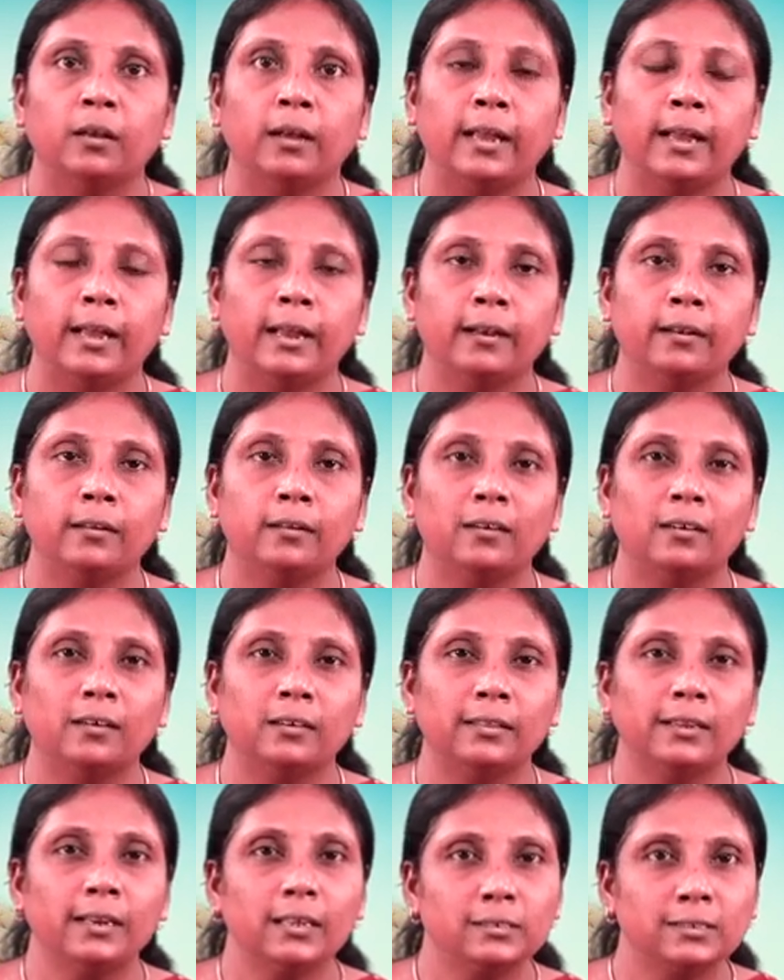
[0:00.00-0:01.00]
And
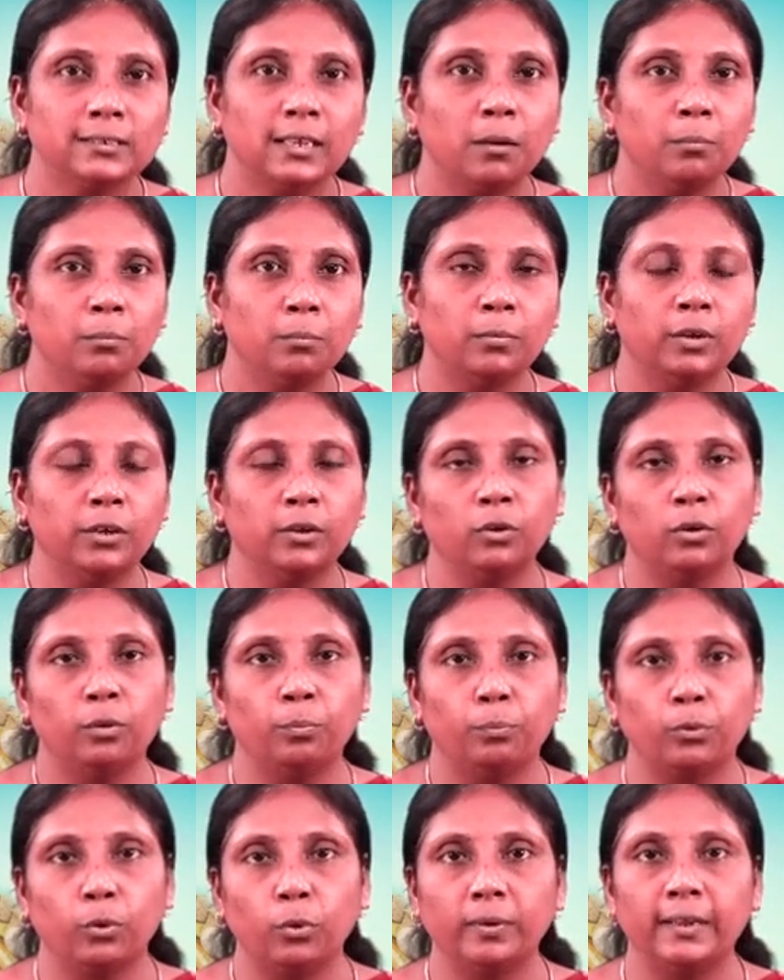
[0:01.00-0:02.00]
uh, there are some, you
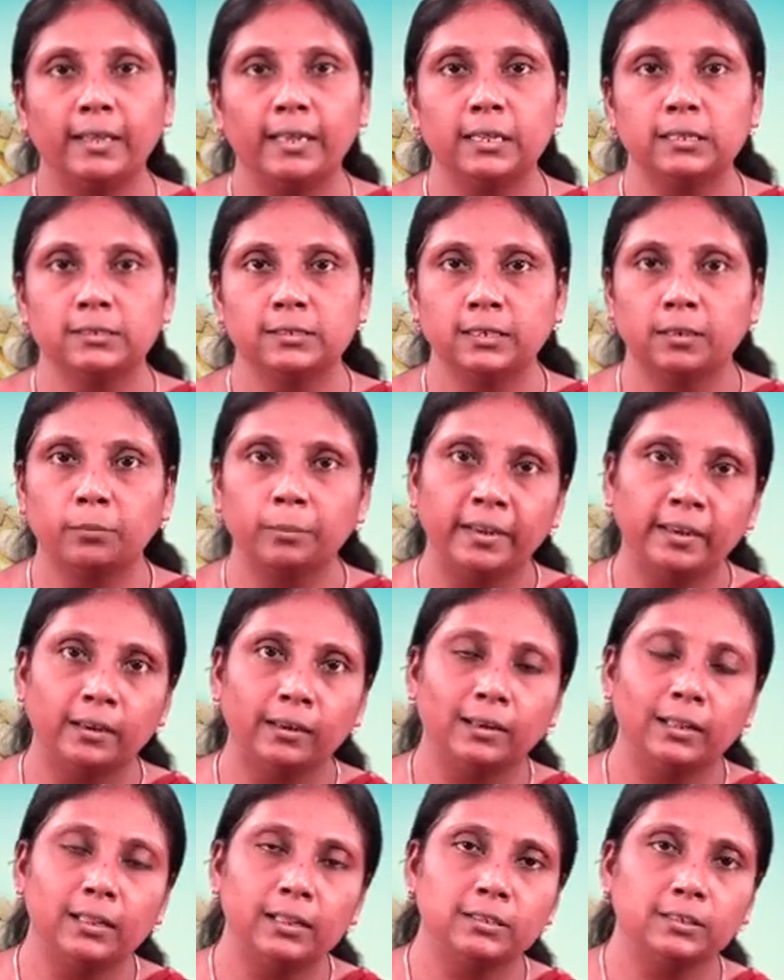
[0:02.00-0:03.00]
know, proteins and
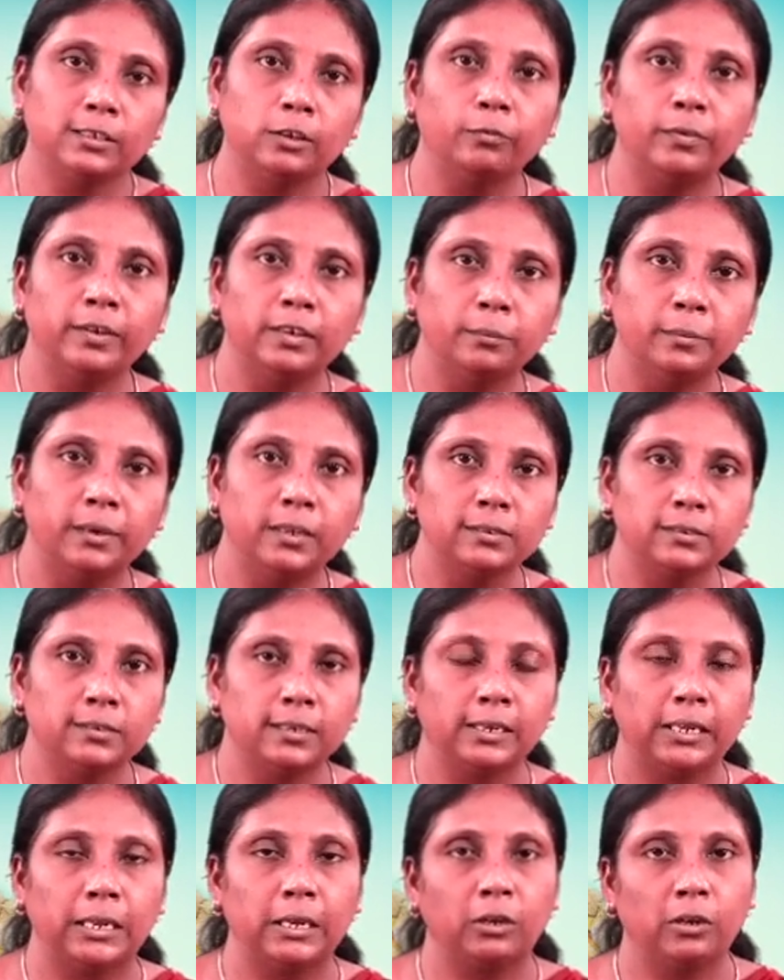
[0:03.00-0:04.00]
minerals and vitamins
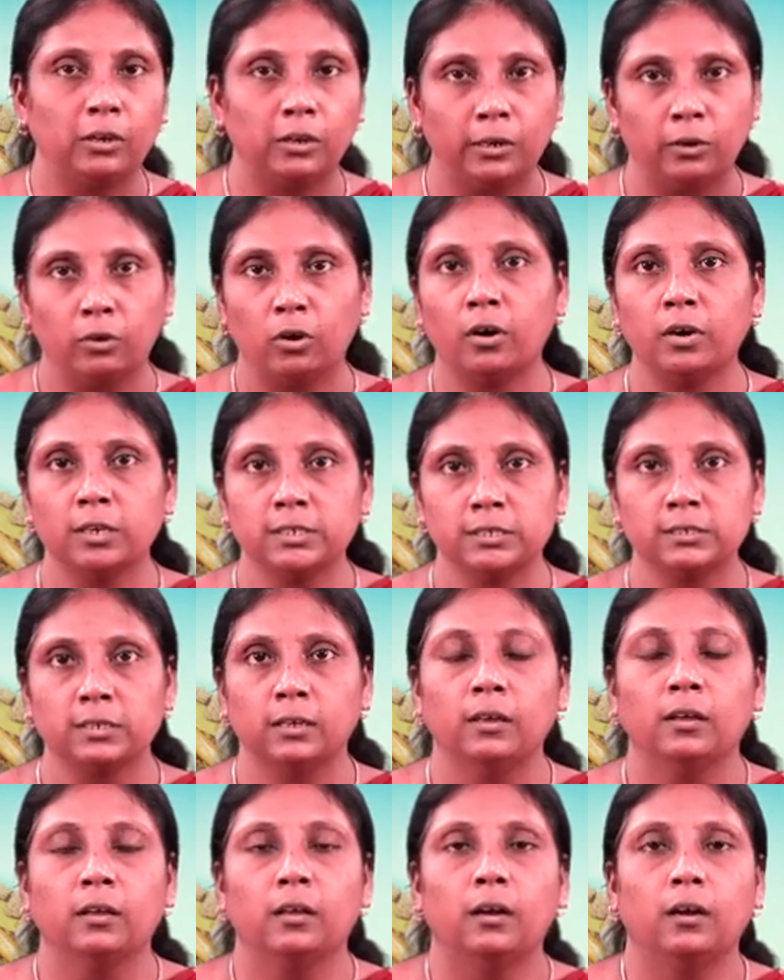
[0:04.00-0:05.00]
that are
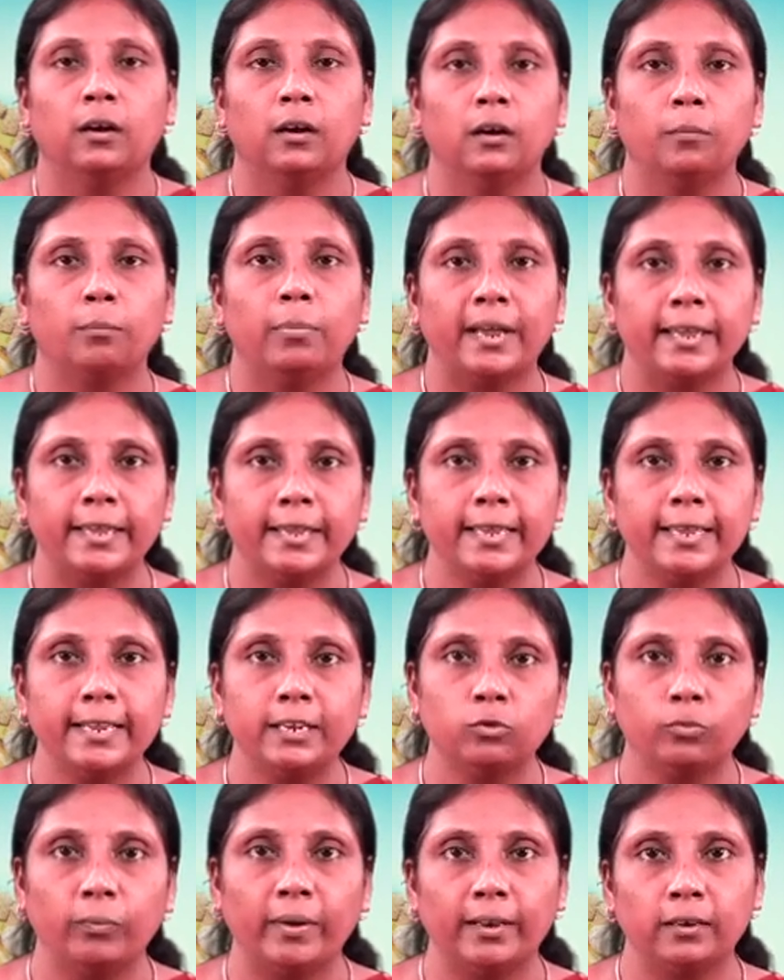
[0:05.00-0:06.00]
lost uh, by
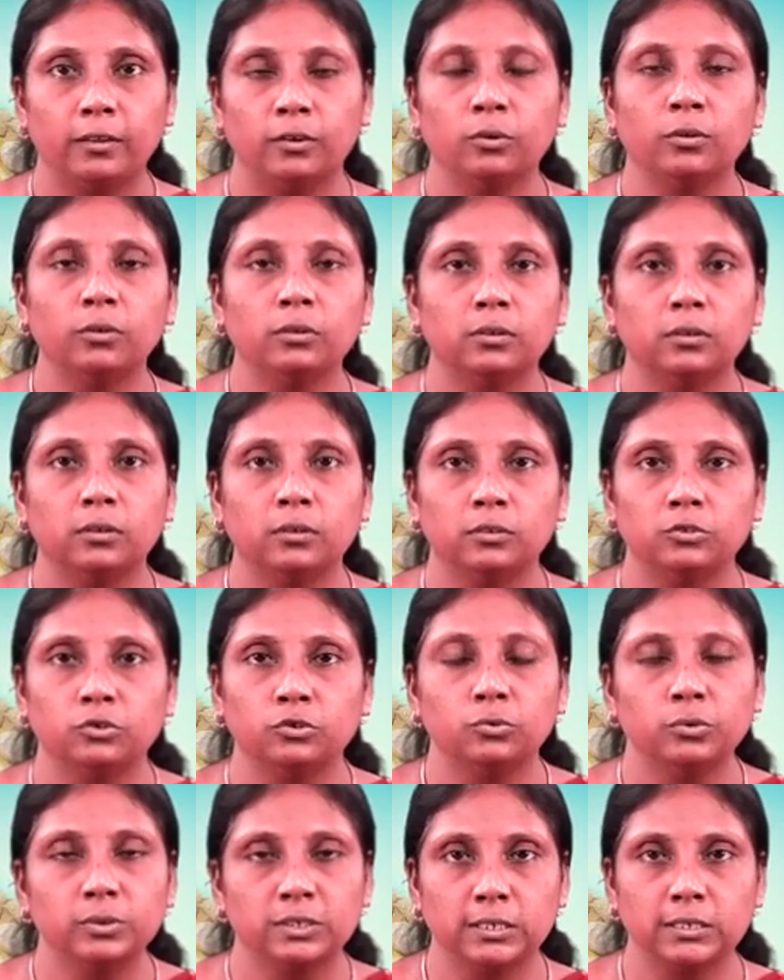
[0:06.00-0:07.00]
heat when, you know, the
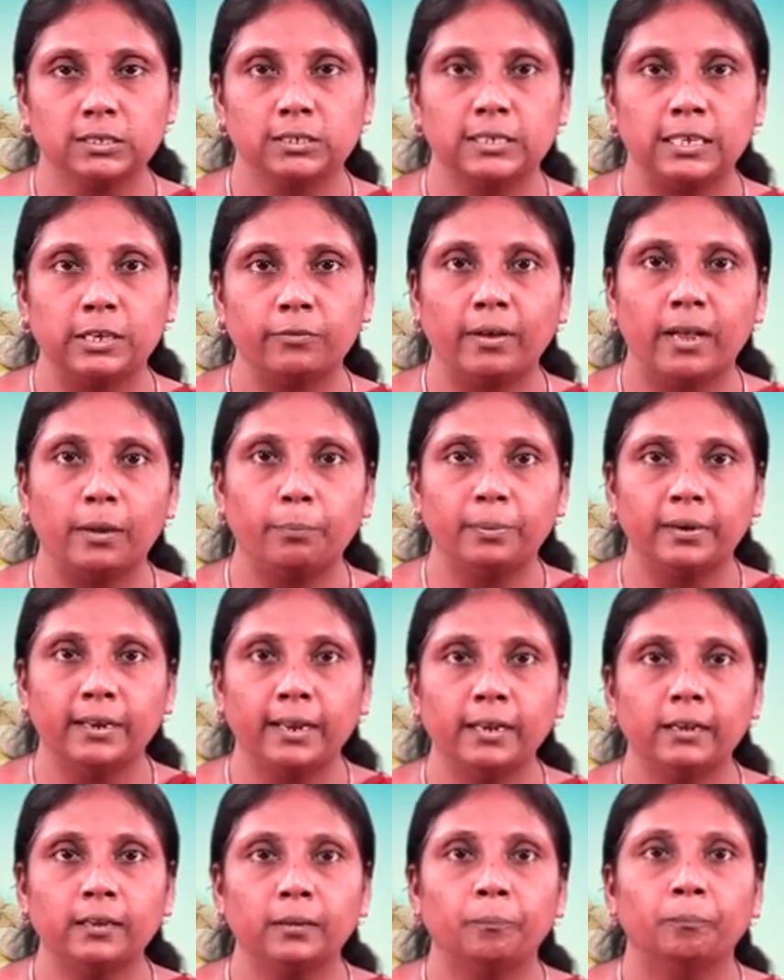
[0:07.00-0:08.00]
juices
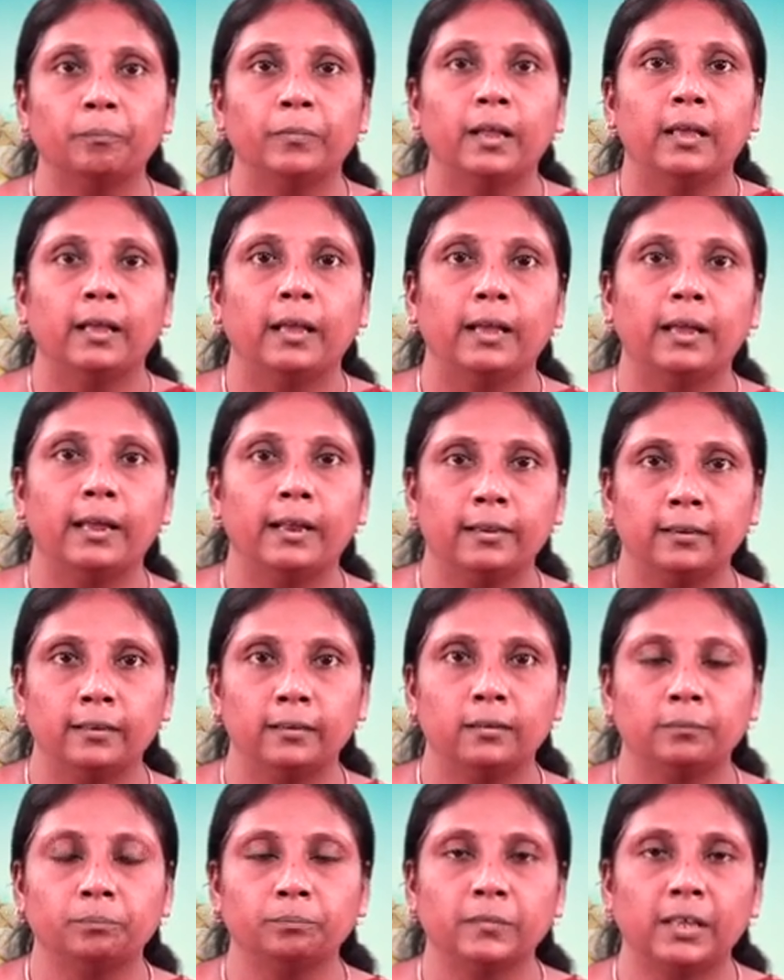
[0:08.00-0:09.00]
evaporate. And
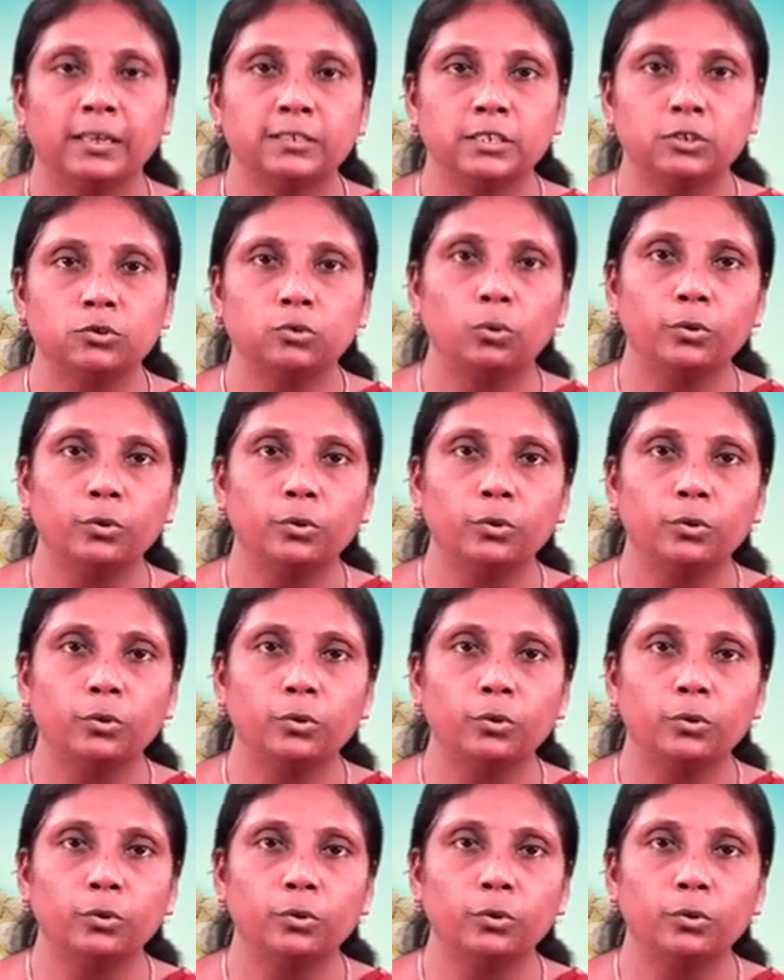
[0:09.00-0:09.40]
uh, as I